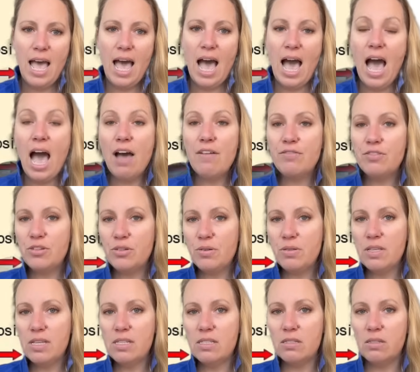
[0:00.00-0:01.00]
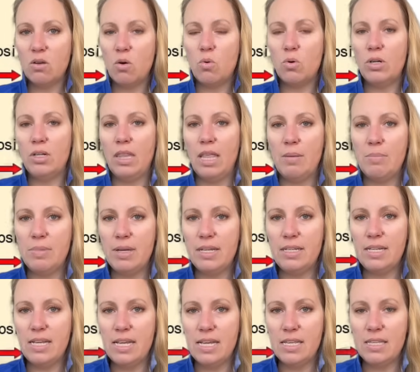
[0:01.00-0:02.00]
after this lower
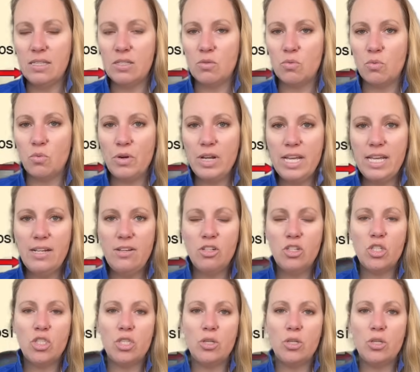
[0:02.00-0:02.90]
limit is reached.